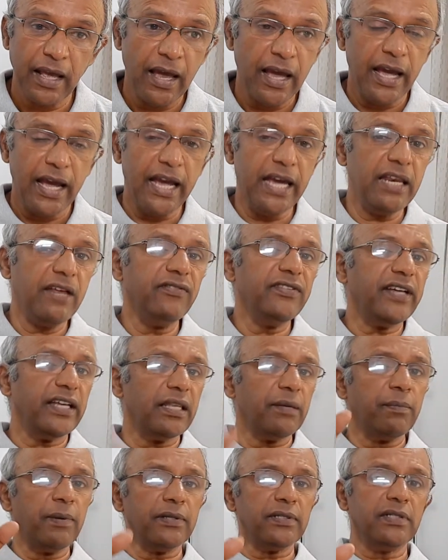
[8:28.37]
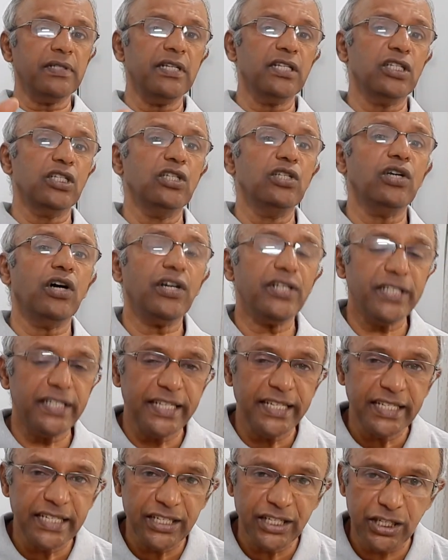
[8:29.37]
And if the other person is not an
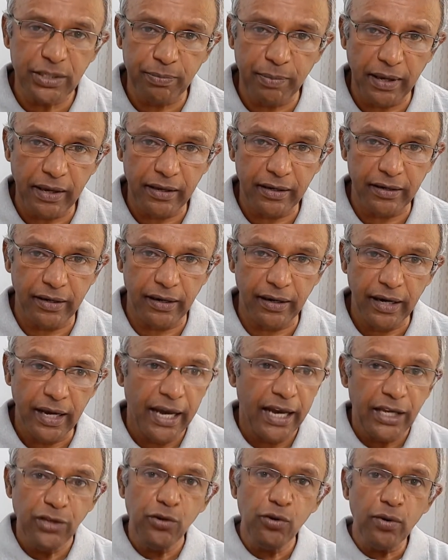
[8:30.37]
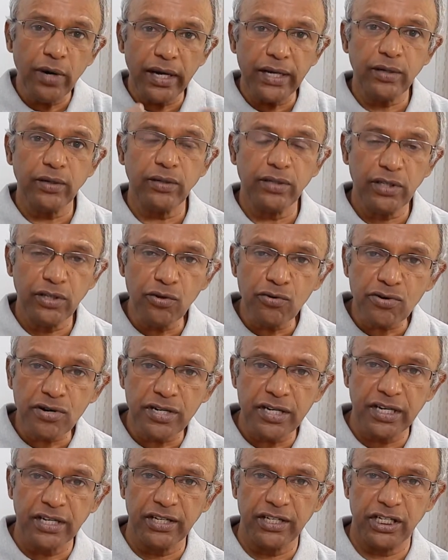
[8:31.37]
English speaker, you're an
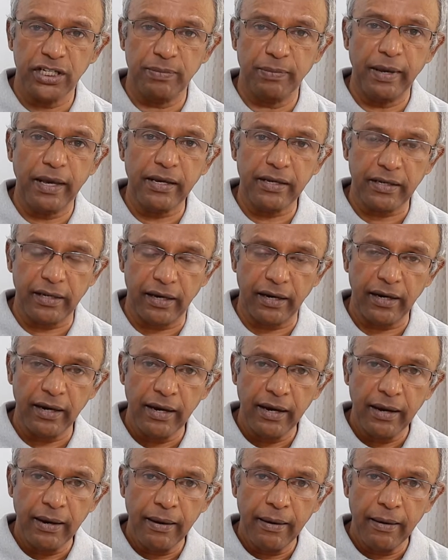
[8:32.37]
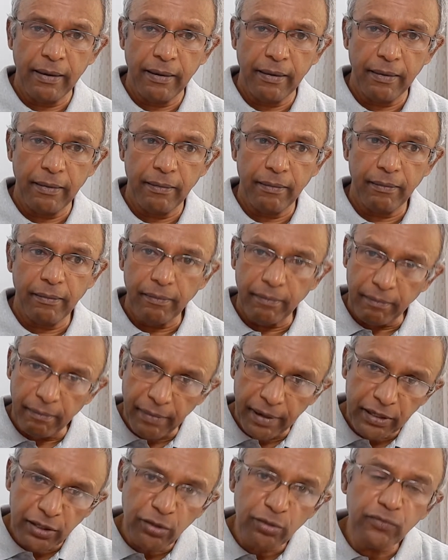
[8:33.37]
English speaker,
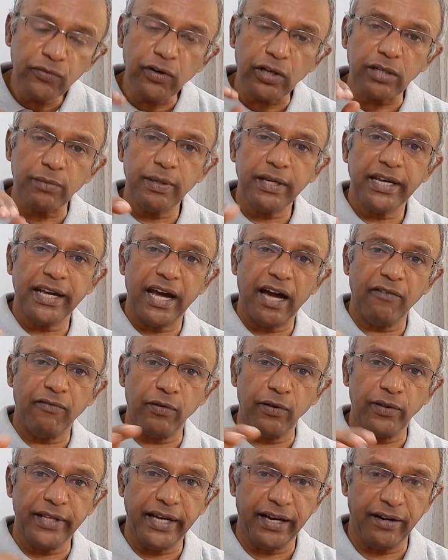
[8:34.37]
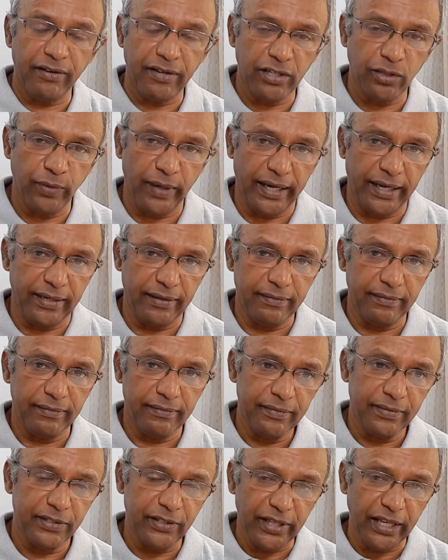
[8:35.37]
but you've got to be careful there as well,
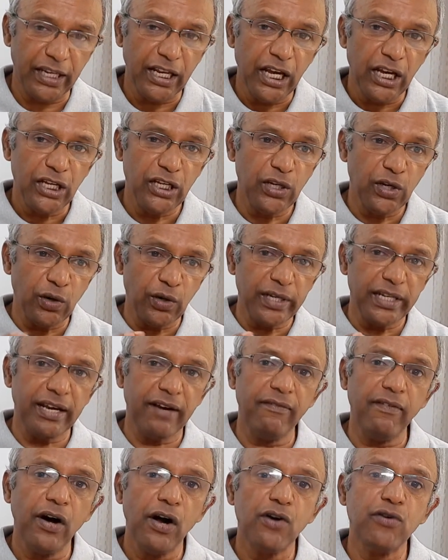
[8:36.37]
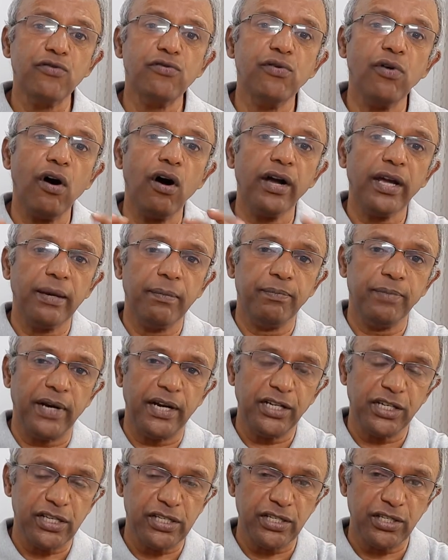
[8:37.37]
so that you don't give wrong
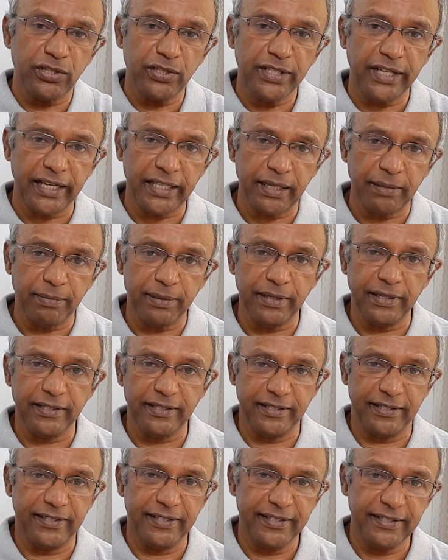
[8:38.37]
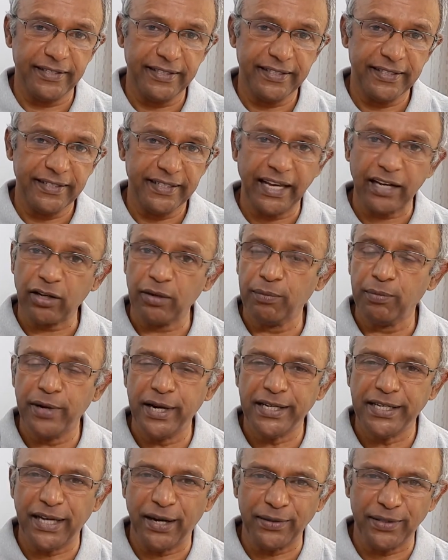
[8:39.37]
impressions to the other person. That could
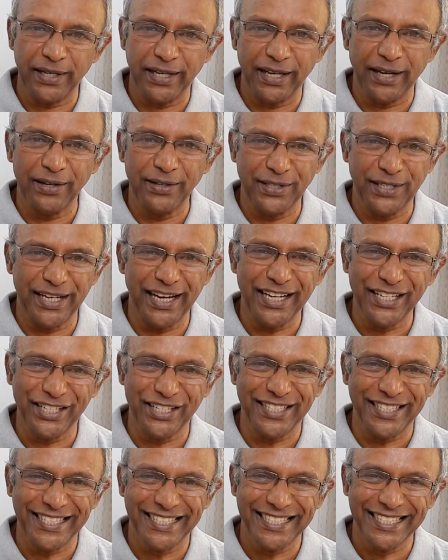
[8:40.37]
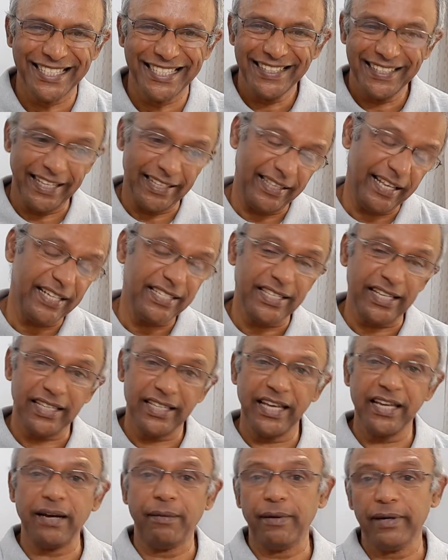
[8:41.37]
break down the negotiations. Then there's the
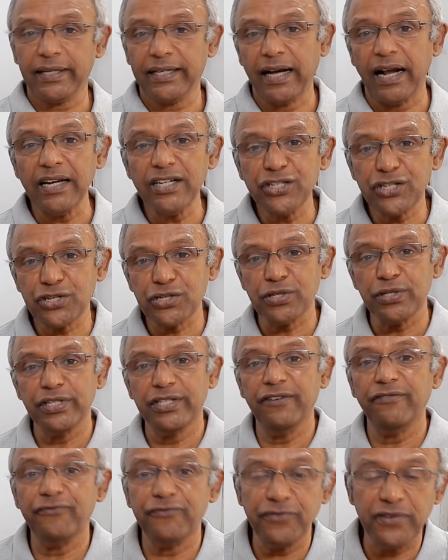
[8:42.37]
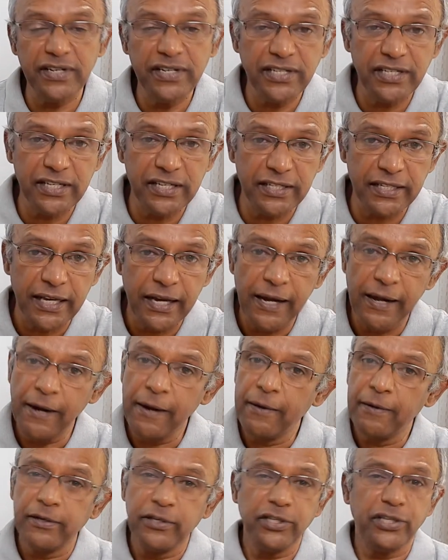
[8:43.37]
thing about cultural differences.
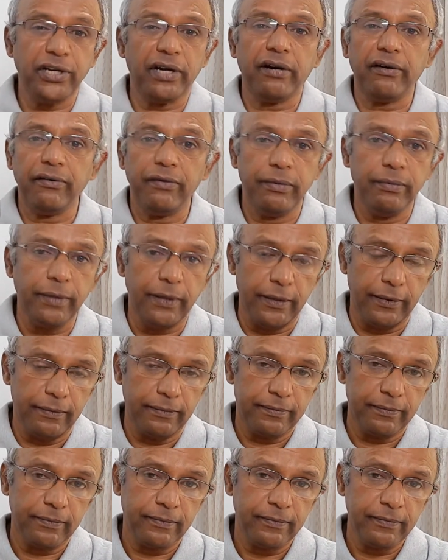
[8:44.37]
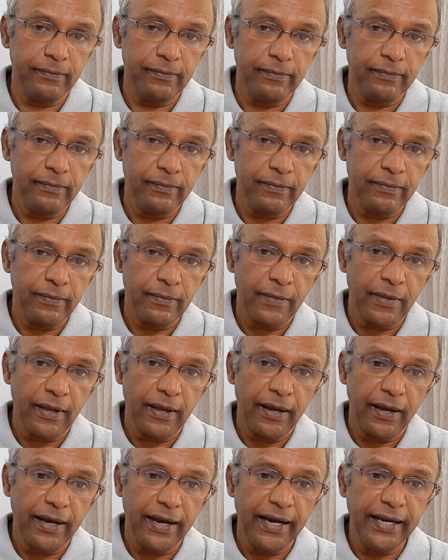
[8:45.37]
Terrible.
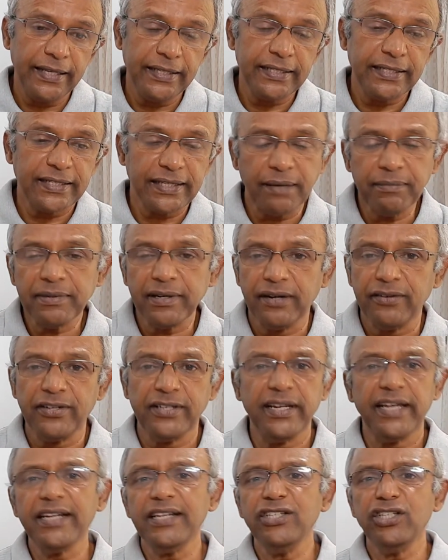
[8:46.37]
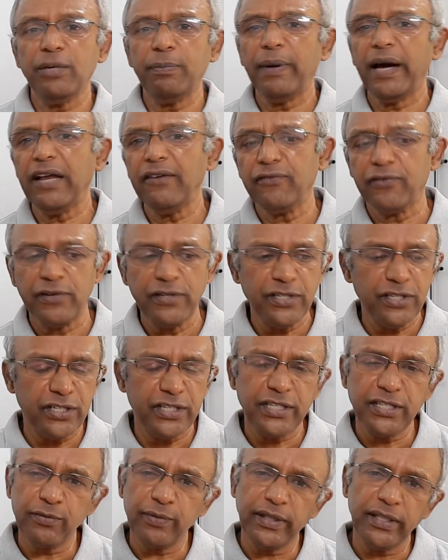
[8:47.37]
In some countries, like in Japan, for
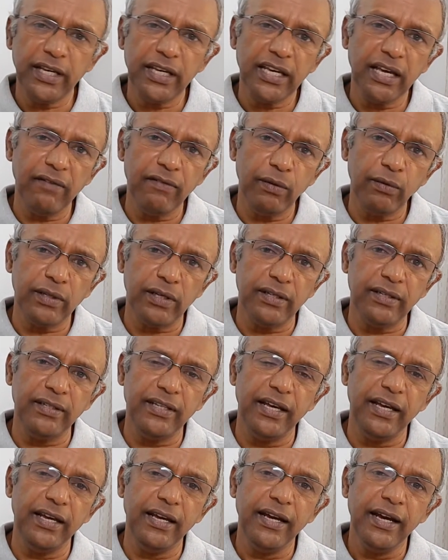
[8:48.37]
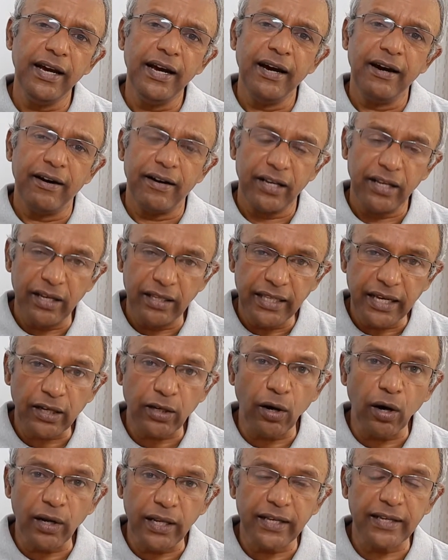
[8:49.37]
instance, when they give you the
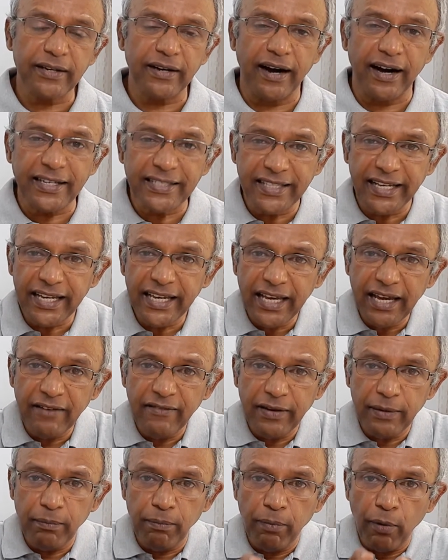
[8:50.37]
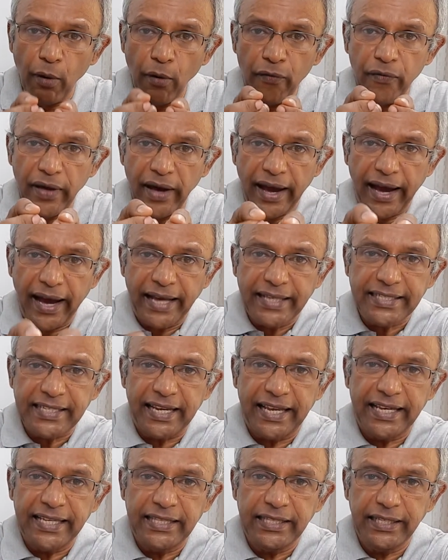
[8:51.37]
calling card, they give it both the hands
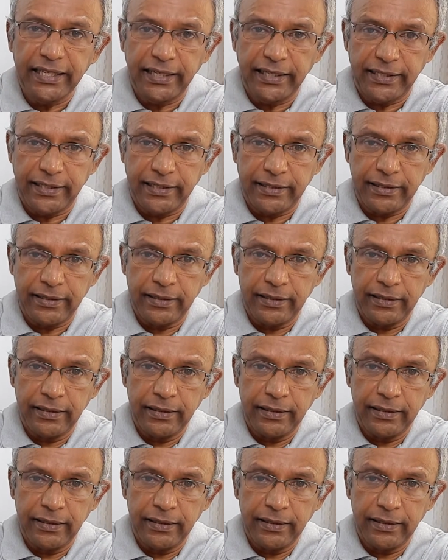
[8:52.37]
like this.